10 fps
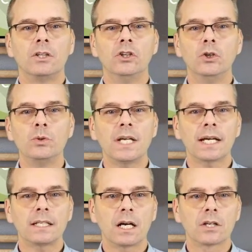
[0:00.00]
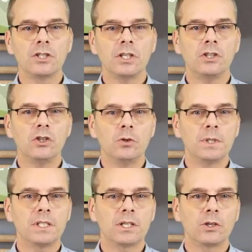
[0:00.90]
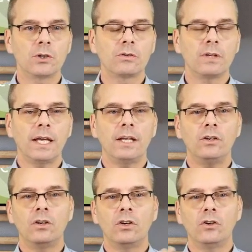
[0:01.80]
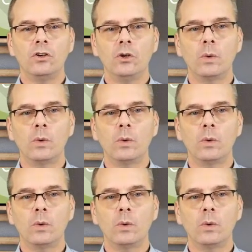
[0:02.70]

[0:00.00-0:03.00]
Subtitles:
new technology and new materials and new